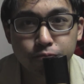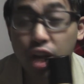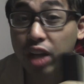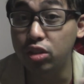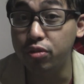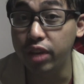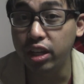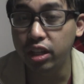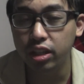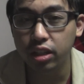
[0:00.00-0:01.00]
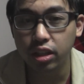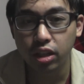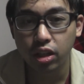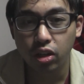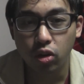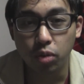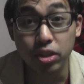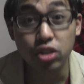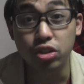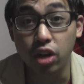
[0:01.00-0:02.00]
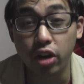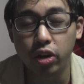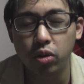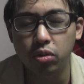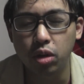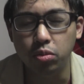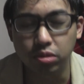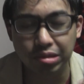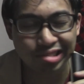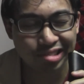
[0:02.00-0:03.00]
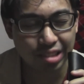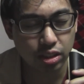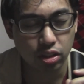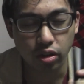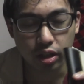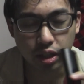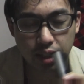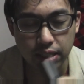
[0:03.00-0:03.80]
Dr. Vink or Mr. Sardo? Oh, sorry.